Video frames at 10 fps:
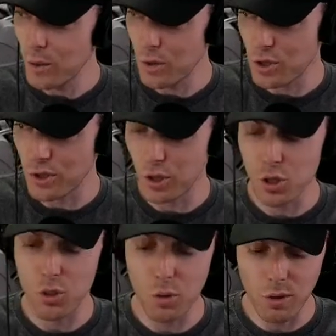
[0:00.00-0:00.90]
which is the
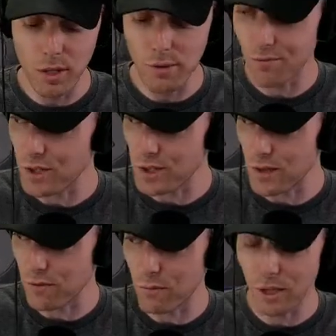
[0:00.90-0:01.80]
Shure
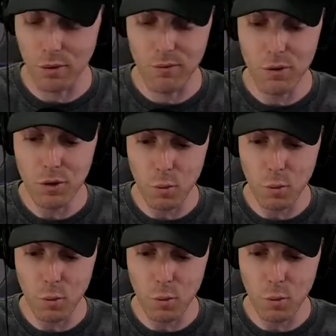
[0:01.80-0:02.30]
MV7 microphone,